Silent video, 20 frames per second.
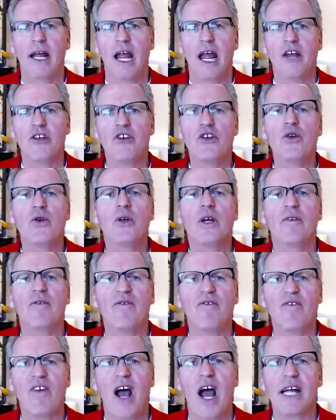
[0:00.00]
And you can
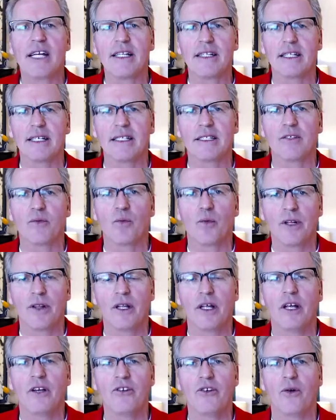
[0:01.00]
find this
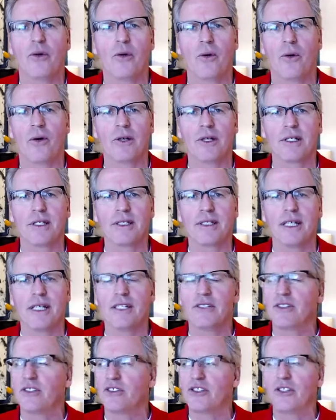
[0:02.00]
within your
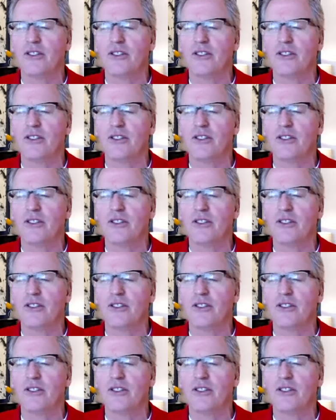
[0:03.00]
organizations.